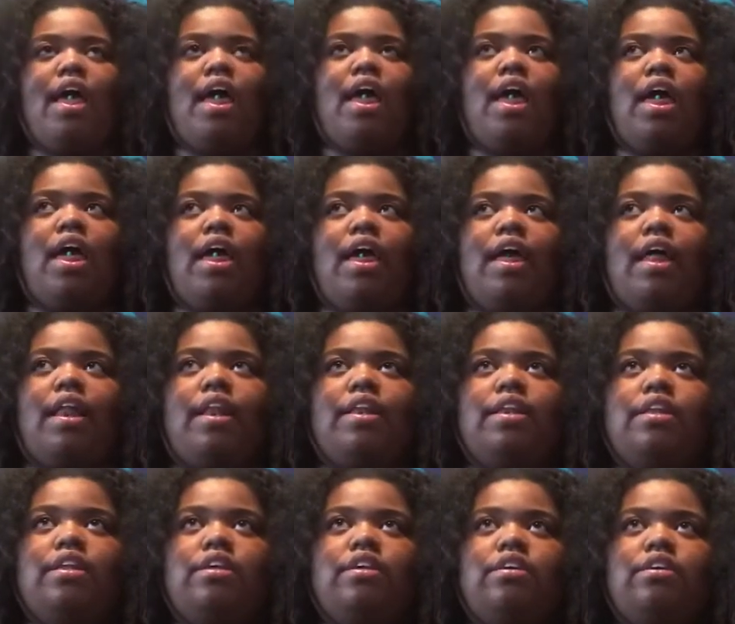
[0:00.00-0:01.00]

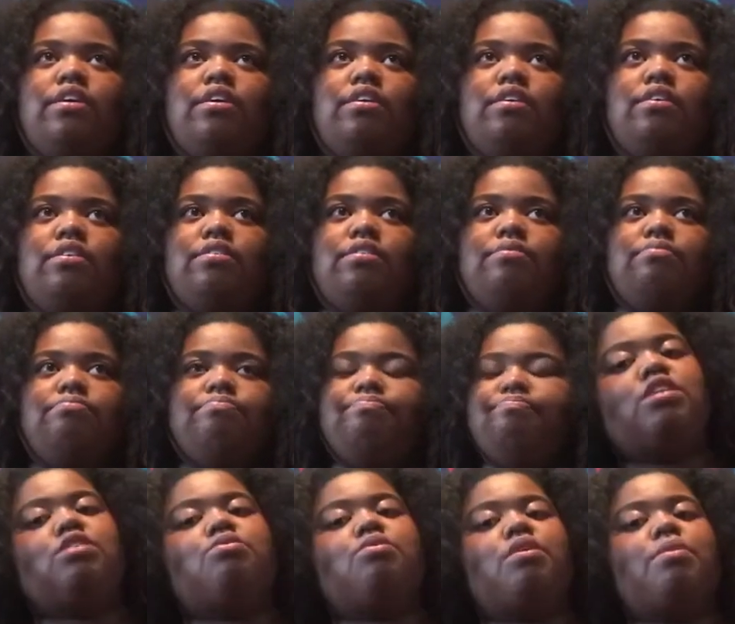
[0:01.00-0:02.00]
And um,
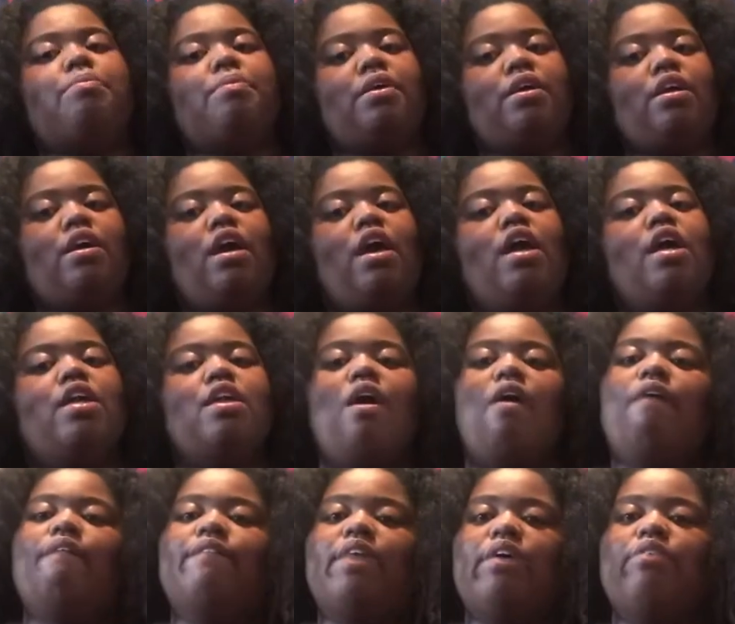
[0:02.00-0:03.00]
I just want to be
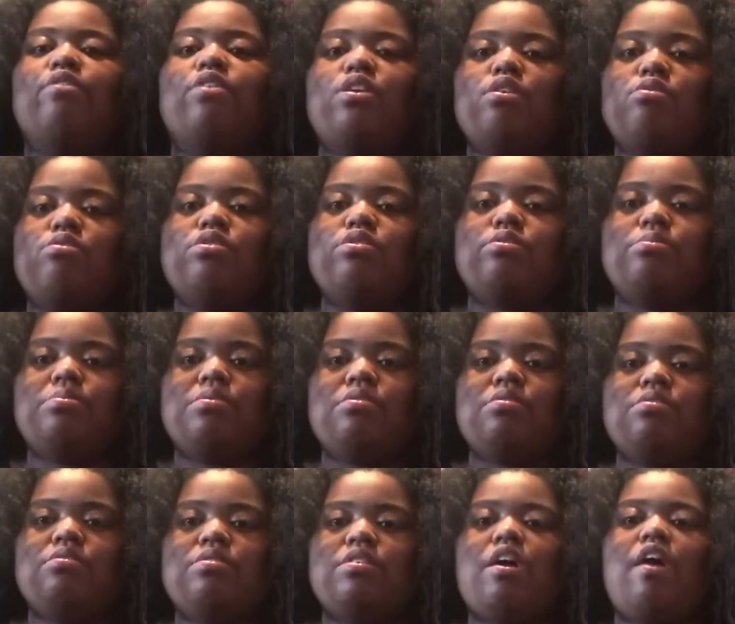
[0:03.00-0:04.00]
y'all favorite YouTuber,
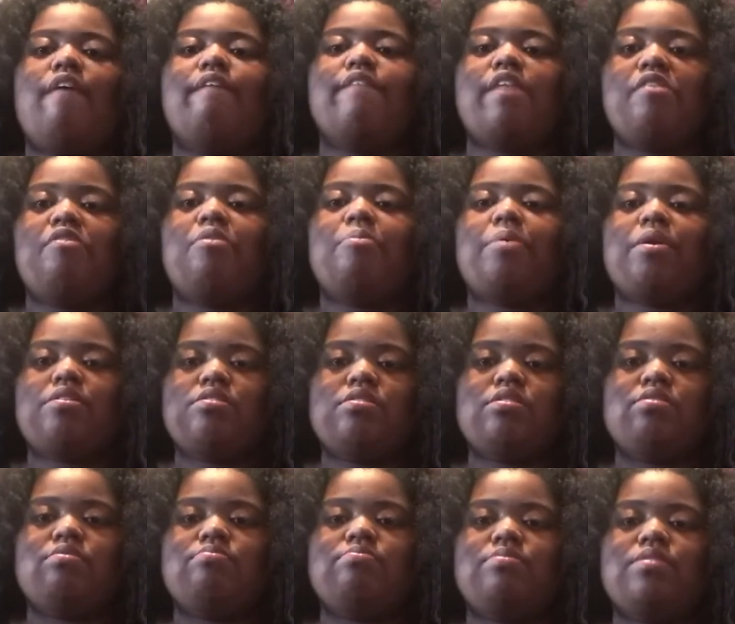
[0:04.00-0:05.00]
y'all favorite
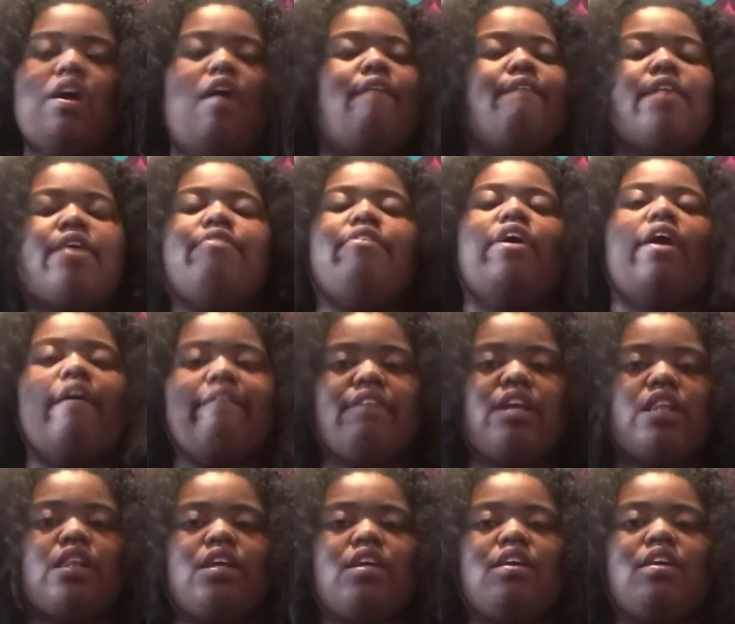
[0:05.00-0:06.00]
person, y'all favorite
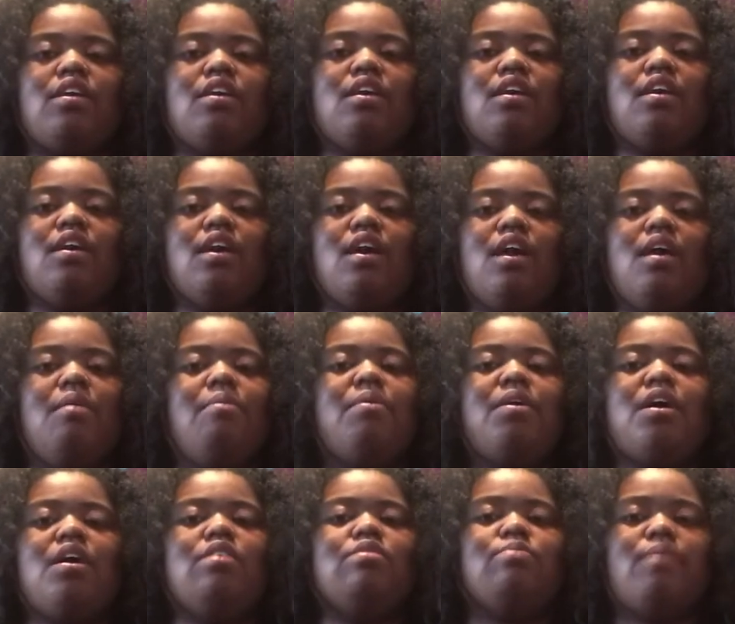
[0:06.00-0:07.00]
everything.
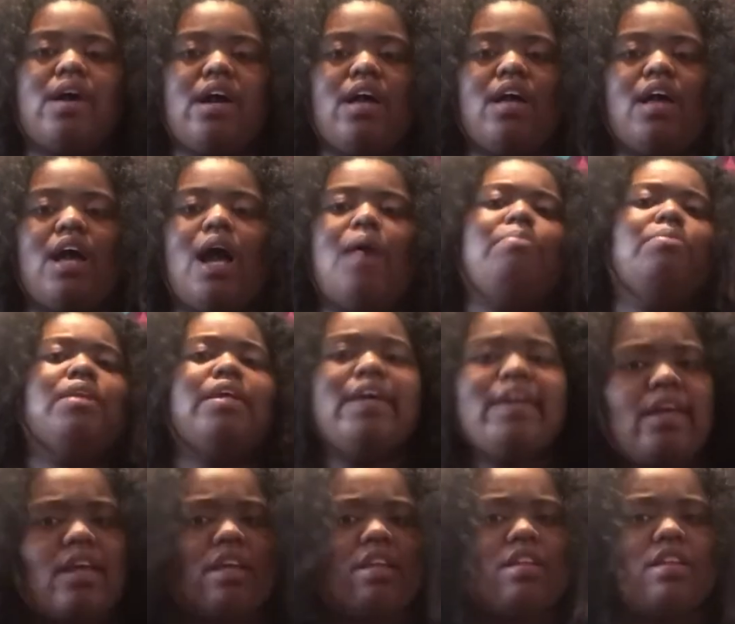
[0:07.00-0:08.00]
Because why? I'm
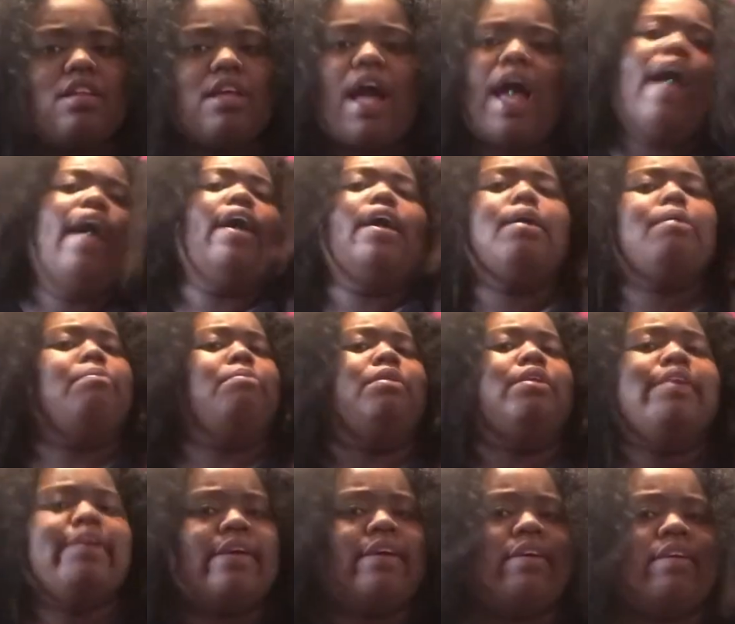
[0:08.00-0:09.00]
lit. I am
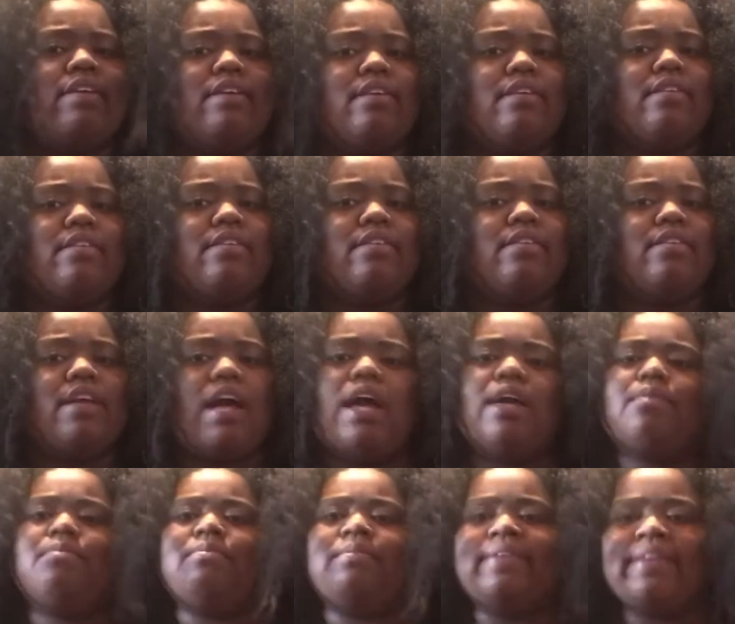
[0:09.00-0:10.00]
lit.
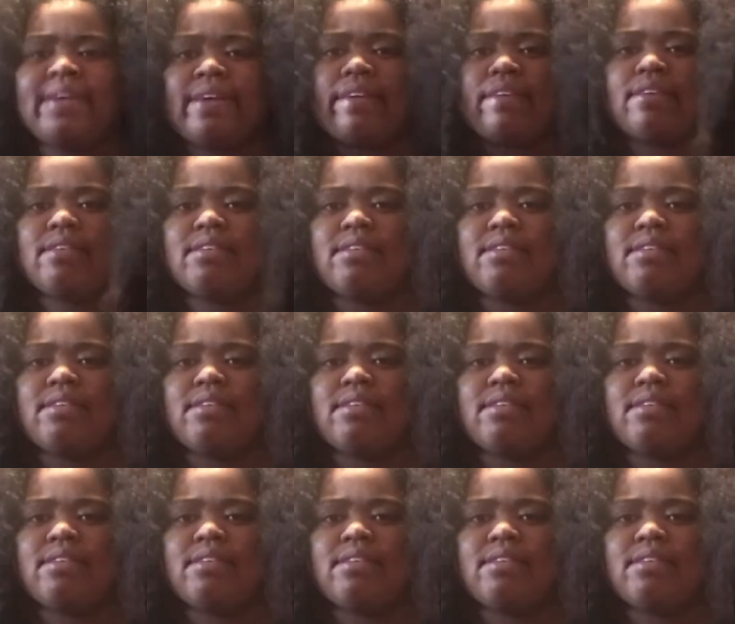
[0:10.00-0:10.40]
I'm lit.